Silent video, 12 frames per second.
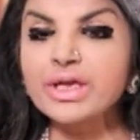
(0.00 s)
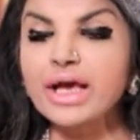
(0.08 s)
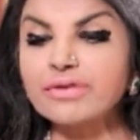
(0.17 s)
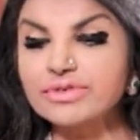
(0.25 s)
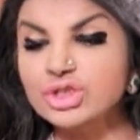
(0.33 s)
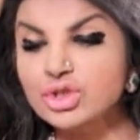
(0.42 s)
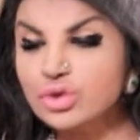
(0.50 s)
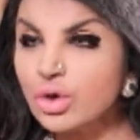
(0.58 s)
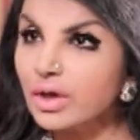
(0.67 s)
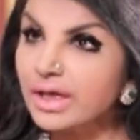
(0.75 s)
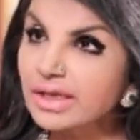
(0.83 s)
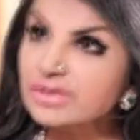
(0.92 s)
we have the
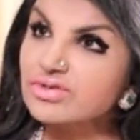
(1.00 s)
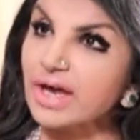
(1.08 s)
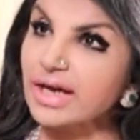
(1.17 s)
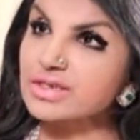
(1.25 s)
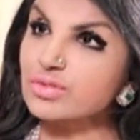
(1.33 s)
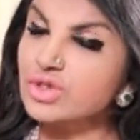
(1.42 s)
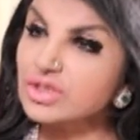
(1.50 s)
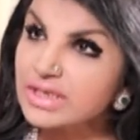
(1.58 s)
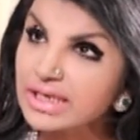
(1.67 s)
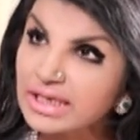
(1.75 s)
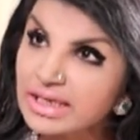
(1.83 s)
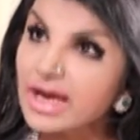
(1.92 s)
Chittagong Hill Tracts, which is
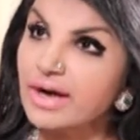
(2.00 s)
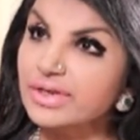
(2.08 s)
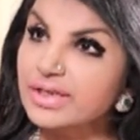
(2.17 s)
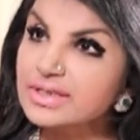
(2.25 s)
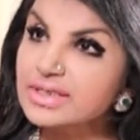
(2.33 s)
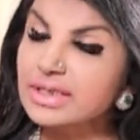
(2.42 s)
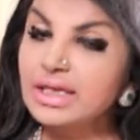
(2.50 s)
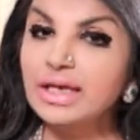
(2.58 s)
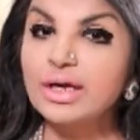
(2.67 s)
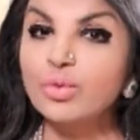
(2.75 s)
the hilly areas.